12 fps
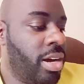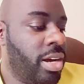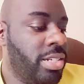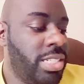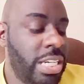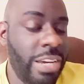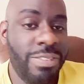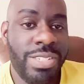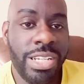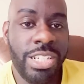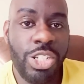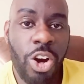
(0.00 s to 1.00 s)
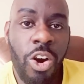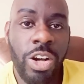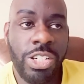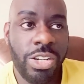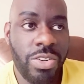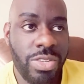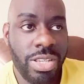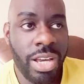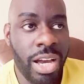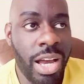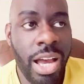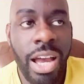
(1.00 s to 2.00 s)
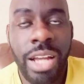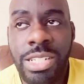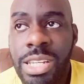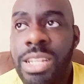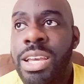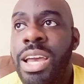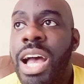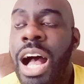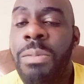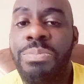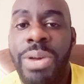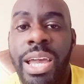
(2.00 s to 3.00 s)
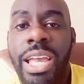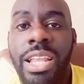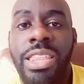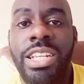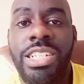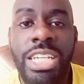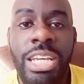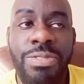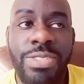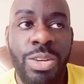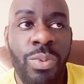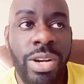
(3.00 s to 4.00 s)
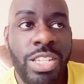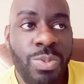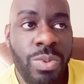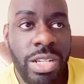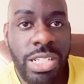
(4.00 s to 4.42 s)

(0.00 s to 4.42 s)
Chiefs and Chargers. I'm picking the Chiefs to win this one.